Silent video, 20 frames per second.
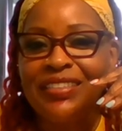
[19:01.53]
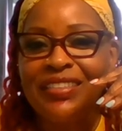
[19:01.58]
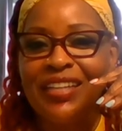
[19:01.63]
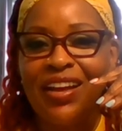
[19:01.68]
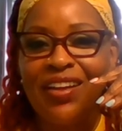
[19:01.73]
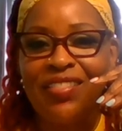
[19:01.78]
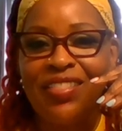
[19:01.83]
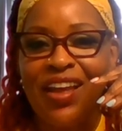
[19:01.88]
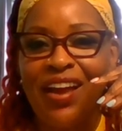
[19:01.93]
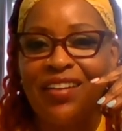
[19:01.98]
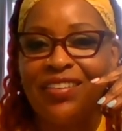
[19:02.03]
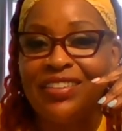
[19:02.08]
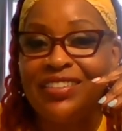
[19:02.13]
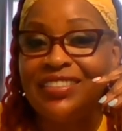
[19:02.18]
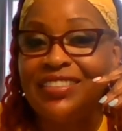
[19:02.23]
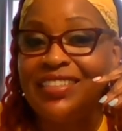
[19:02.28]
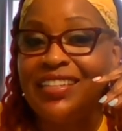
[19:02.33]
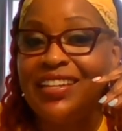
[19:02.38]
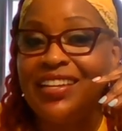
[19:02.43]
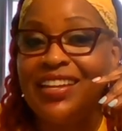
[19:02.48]
And there
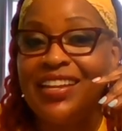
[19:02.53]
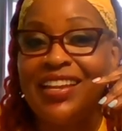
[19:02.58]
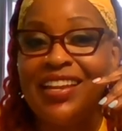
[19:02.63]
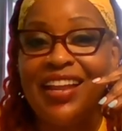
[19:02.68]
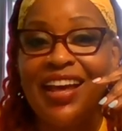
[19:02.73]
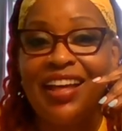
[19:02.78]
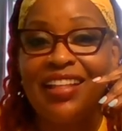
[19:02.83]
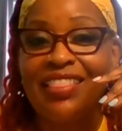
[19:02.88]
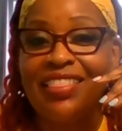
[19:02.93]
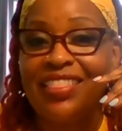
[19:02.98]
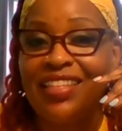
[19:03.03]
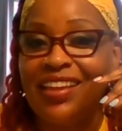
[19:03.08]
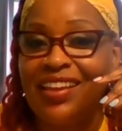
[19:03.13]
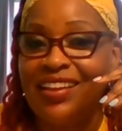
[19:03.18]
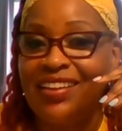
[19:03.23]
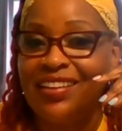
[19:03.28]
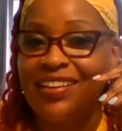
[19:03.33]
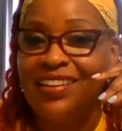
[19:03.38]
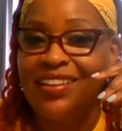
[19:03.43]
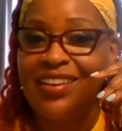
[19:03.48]
is
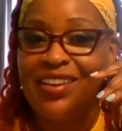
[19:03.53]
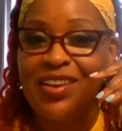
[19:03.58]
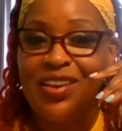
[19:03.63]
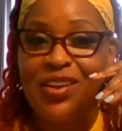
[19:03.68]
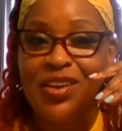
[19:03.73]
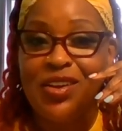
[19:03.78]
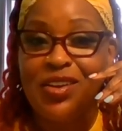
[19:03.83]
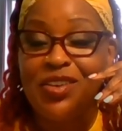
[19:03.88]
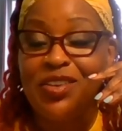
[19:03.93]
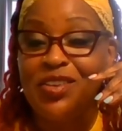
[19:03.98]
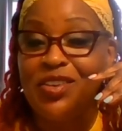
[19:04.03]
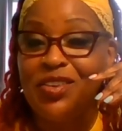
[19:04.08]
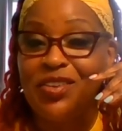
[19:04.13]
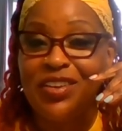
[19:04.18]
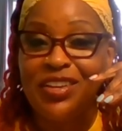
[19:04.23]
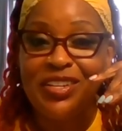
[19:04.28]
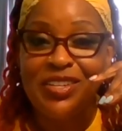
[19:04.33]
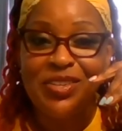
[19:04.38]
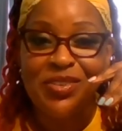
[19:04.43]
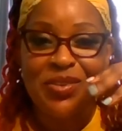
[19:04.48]
nothing you
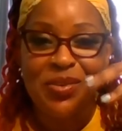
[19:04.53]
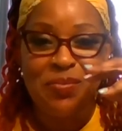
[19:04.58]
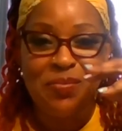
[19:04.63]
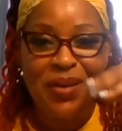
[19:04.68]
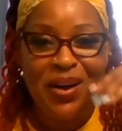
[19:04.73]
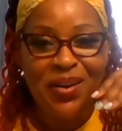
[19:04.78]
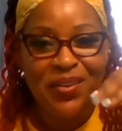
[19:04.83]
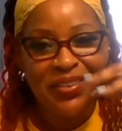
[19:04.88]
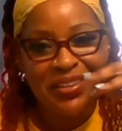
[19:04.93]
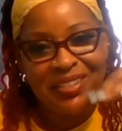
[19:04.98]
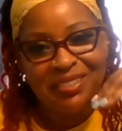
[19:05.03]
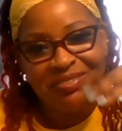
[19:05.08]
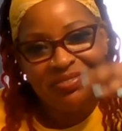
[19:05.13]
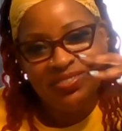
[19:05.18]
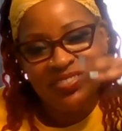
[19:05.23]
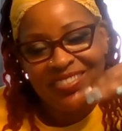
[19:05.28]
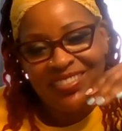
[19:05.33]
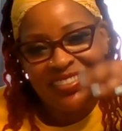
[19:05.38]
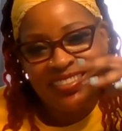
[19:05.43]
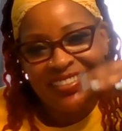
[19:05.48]
can do about it.
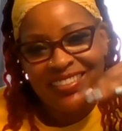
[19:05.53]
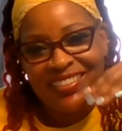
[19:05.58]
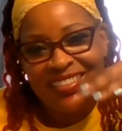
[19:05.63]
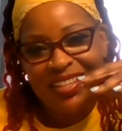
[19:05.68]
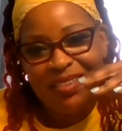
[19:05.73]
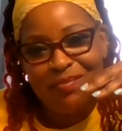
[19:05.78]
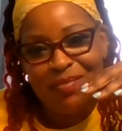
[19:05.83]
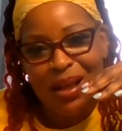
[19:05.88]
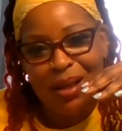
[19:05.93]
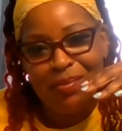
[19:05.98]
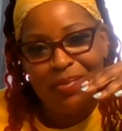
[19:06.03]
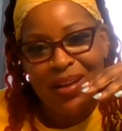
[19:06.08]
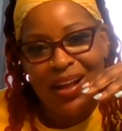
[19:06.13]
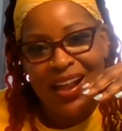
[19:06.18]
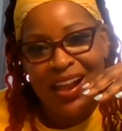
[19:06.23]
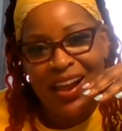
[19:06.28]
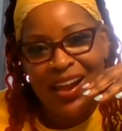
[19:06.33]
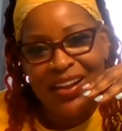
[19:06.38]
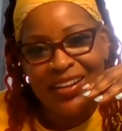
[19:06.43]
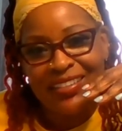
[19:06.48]

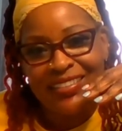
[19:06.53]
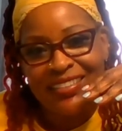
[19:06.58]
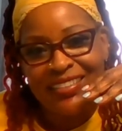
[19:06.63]
Bye-bye.